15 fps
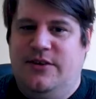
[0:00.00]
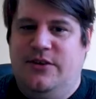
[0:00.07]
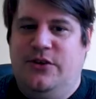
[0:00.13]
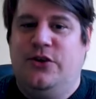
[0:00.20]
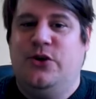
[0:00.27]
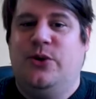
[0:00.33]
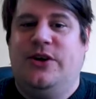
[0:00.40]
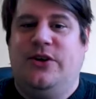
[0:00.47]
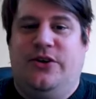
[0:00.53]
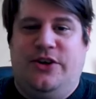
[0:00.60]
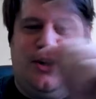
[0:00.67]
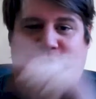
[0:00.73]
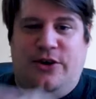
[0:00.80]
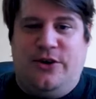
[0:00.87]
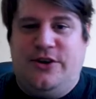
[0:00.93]
make it on
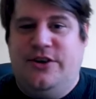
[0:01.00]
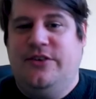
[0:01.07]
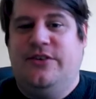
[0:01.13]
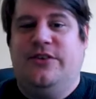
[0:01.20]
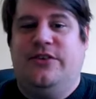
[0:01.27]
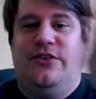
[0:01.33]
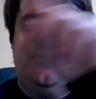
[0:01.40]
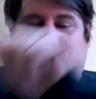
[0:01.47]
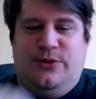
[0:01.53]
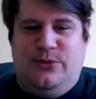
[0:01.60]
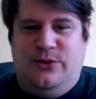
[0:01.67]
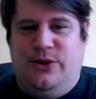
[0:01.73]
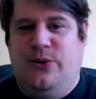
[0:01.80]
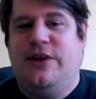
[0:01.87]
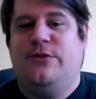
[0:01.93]
the clock. So it
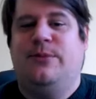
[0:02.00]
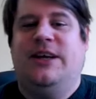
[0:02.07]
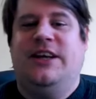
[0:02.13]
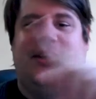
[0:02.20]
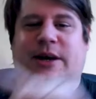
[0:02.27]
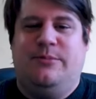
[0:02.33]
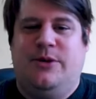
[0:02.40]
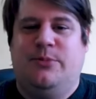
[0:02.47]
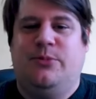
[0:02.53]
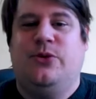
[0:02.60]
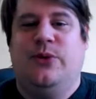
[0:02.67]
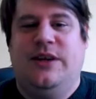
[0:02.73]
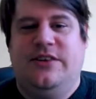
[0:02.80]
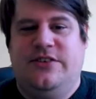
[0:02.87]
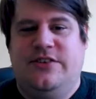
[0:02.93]
will always be a number
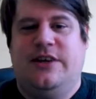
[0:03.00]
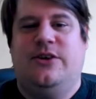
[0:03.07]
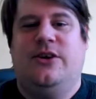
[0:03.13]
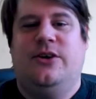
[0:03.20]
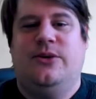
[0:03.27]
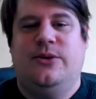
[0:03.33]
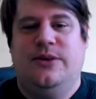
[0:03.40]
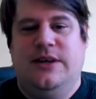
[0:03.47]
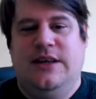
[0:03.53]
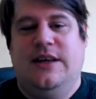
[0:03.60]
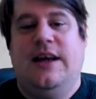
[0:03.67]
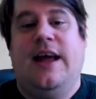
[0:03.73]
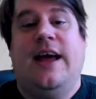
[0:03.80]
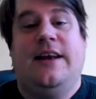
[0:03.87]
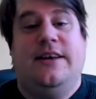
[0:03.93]
between 0
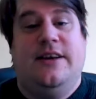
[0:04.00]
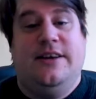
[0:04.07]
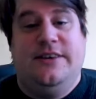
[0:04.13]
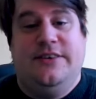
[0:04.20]
and